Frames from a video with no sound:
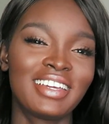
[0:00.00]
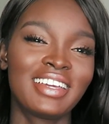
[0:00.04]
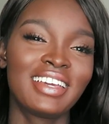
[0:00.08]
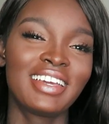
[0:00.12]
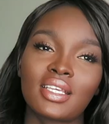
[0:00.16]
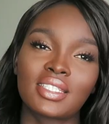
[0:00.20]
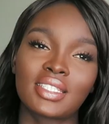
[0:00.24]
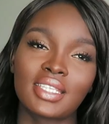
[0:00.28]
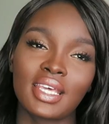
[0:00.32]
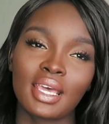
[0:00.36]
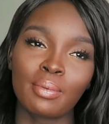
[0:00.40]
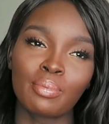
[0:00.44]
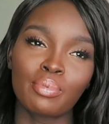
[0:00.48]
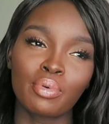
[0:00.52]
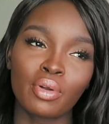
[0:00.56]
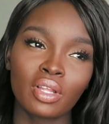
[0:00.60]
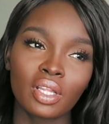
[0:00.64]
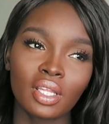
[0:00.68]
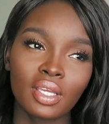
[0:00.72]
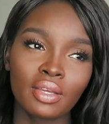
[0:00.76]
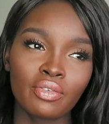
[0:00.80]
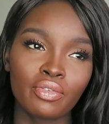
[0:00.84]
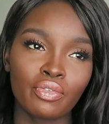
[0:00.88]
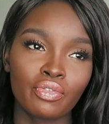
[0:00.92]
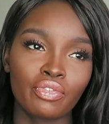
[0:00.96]
I'd say
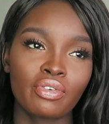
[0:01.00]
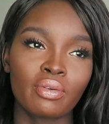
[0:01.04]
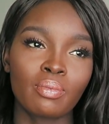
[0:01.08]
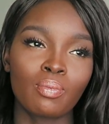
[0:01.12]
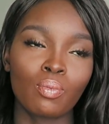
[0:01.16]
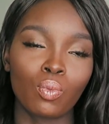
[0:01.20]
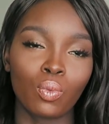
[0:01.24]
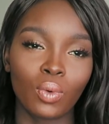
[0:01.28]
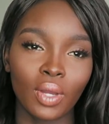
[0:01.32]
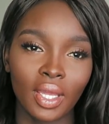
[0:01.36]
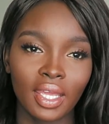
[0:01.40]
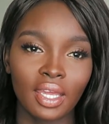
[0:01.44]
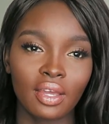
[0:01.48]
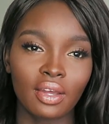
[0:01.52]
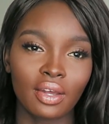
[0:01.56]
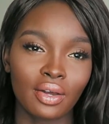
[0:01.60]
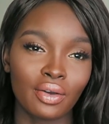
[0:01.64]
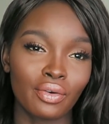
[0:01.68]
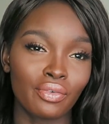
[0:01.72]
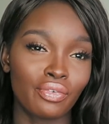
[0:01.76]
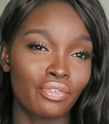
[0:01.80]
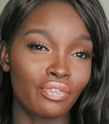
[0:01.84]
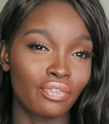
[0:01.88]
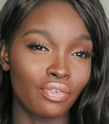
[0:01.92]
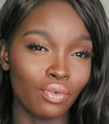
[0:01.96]
probably from week
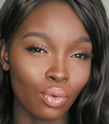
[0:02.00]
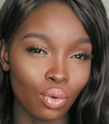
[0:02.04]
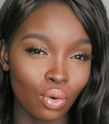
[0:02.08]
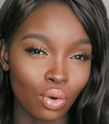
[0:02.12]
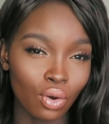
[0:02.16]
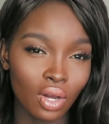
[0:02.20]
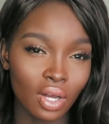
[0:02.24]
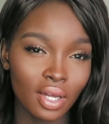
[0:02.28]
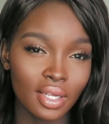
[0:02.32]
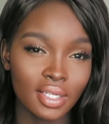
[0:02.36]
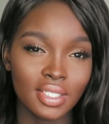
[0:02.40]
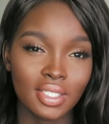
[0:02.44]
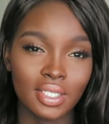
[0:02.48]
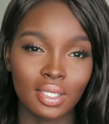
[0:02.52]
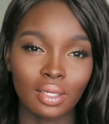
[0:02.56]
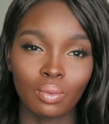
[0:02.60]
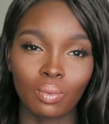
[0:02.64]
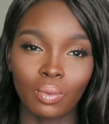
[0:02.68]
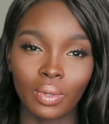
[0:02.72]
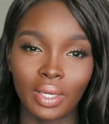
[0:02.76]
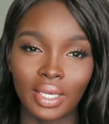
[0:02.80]
4 to